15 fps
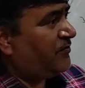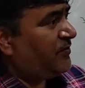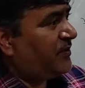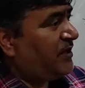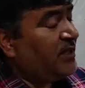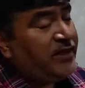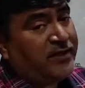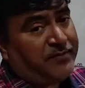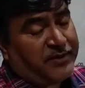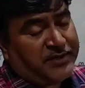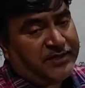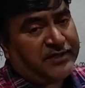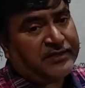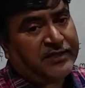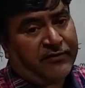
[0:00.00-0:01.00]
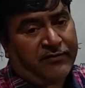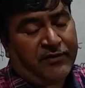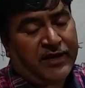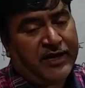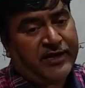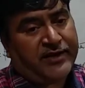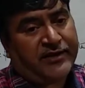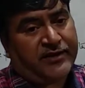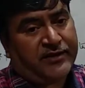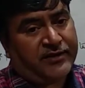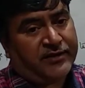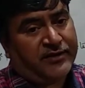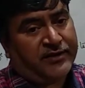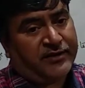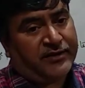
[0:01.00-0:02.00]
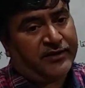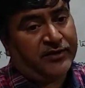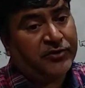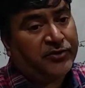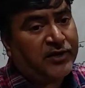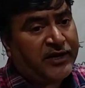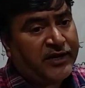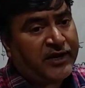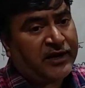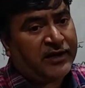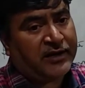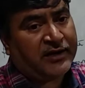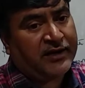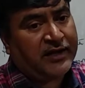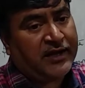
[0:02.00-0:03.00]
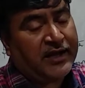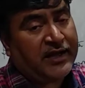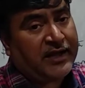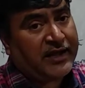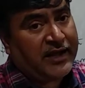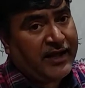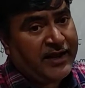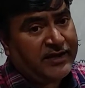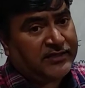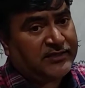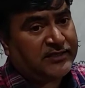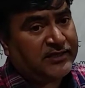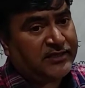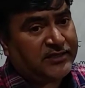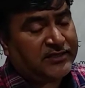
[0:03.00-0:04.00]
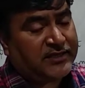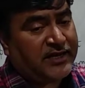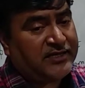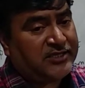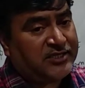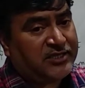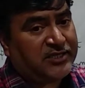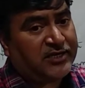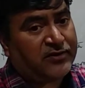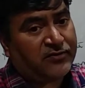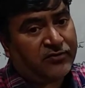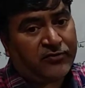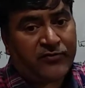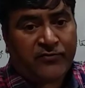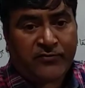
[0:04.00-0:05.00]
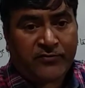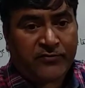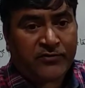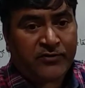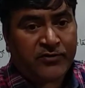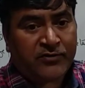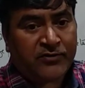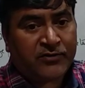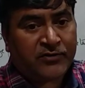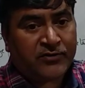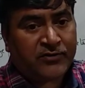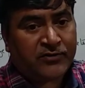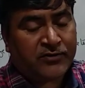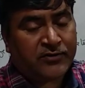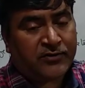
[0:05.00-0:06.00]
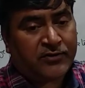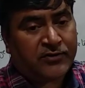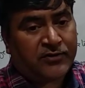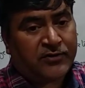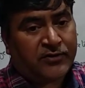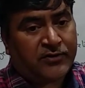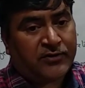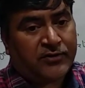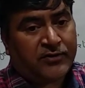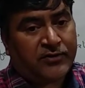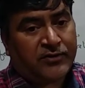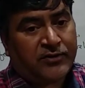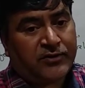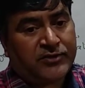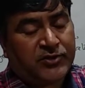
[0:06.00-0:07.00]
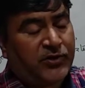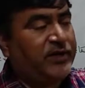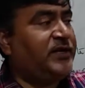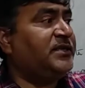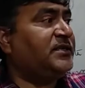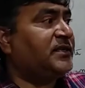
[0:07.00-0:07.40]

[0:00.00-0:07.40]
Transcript: In the presence of light, euglena can synthesize their own food. So it is